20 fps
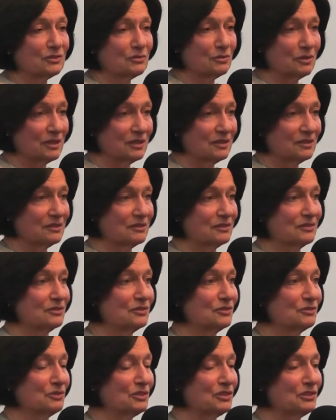according to
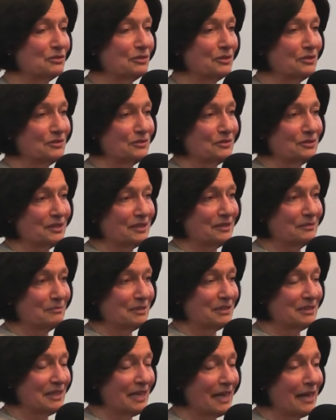Jewish law you should,
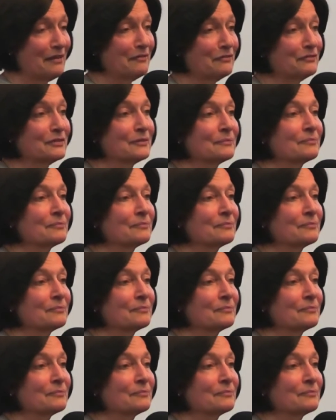must have.